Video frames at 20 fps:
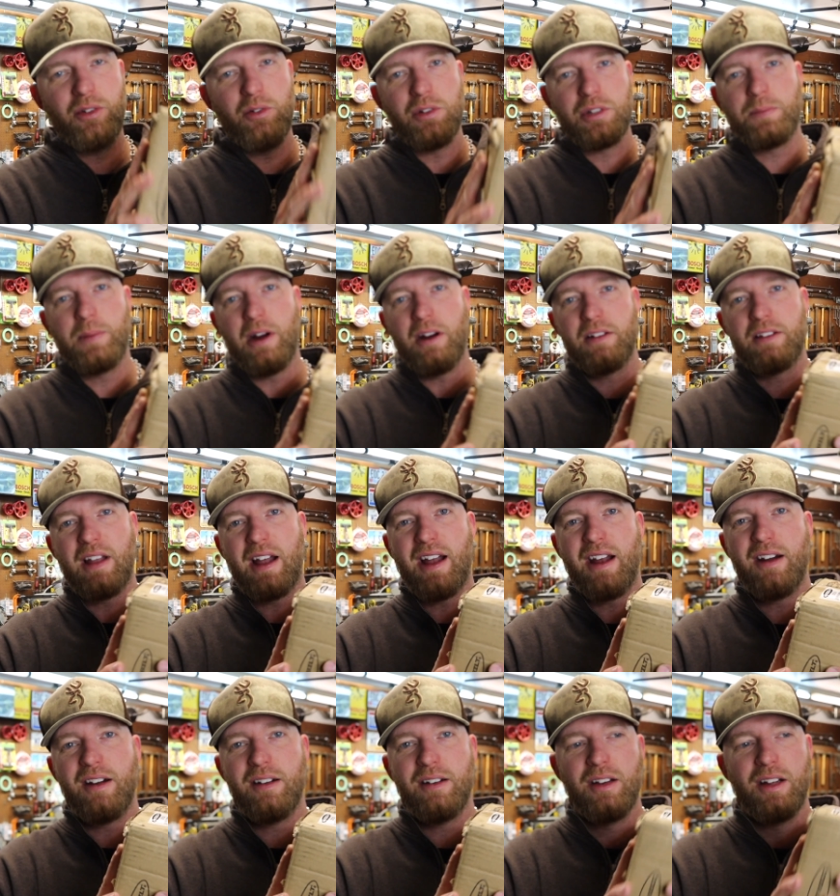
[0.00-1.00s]
do a spare
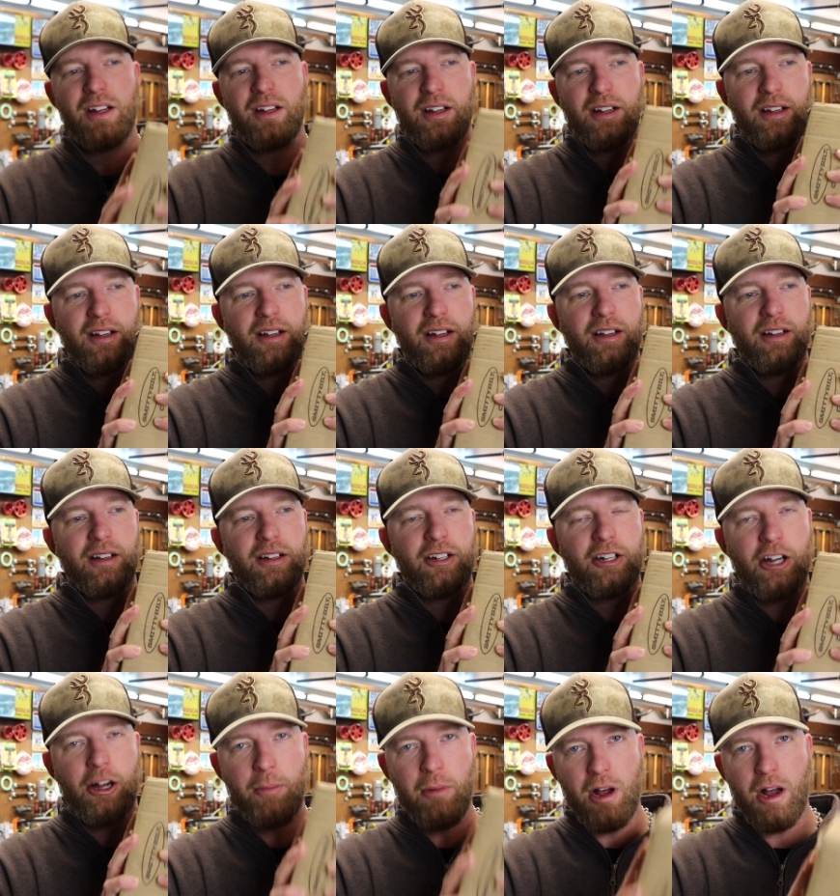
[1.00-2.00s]
tire,
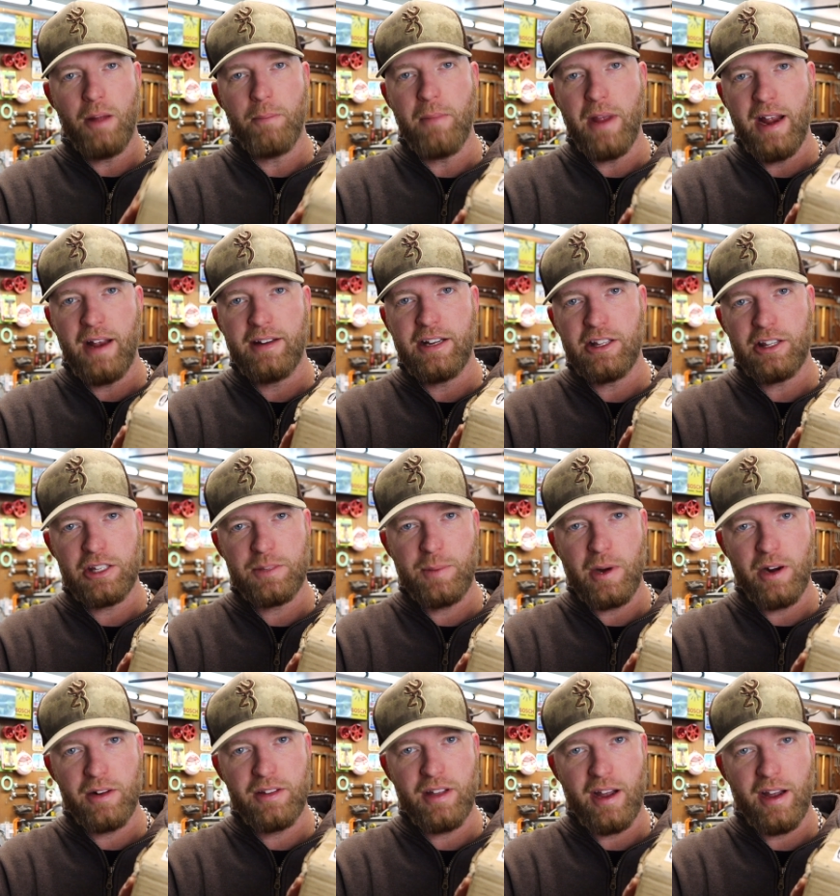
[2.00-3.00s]
come on man, get the
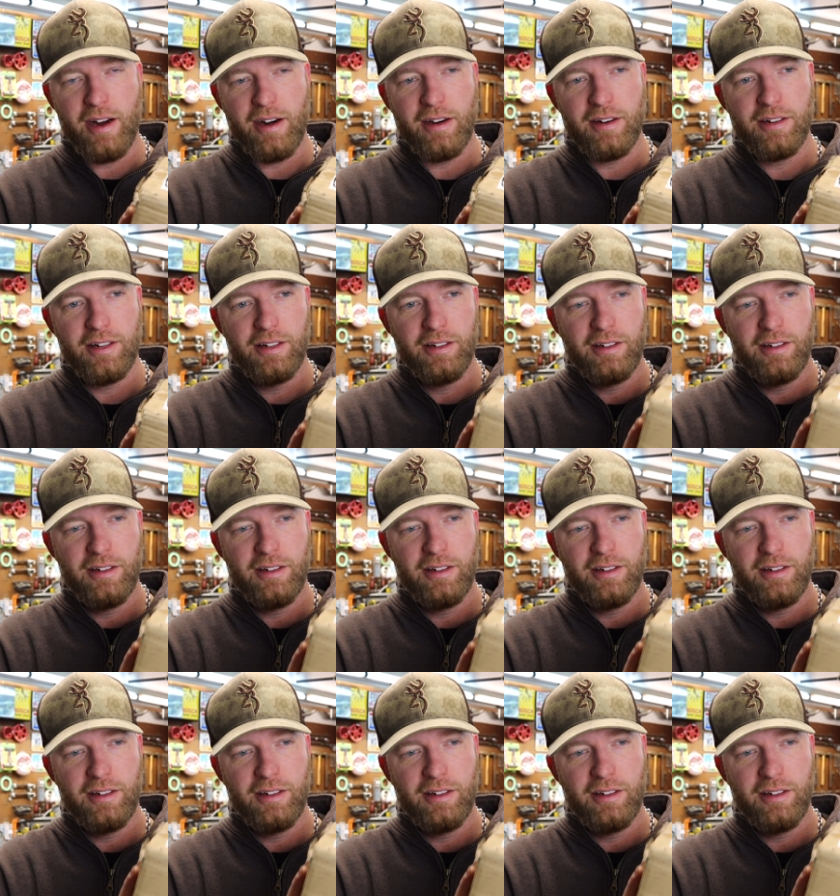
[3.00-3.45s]
spare tire.